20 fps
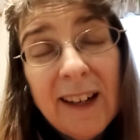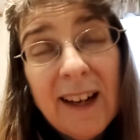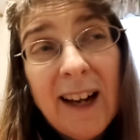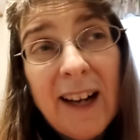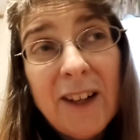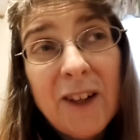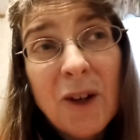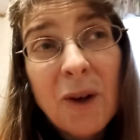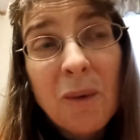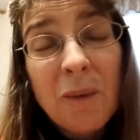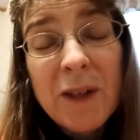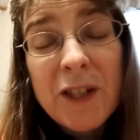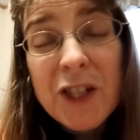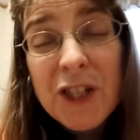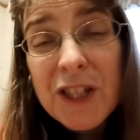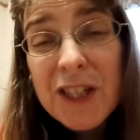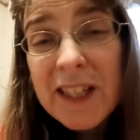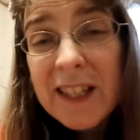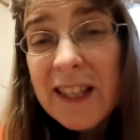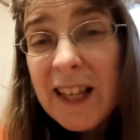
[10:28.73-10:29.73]
I know we
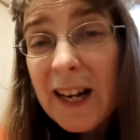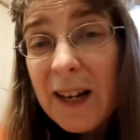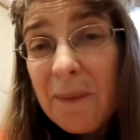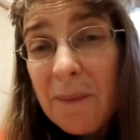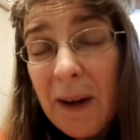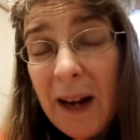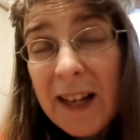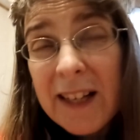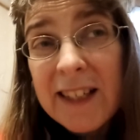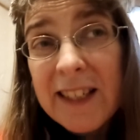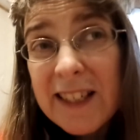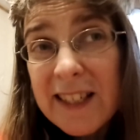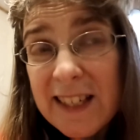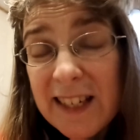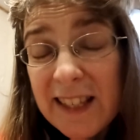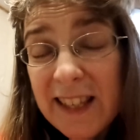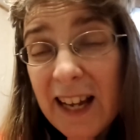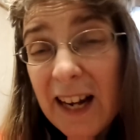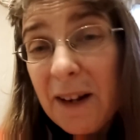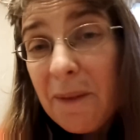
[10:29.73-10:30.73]
just did that. In, I just
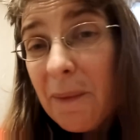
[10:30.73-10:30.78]
did that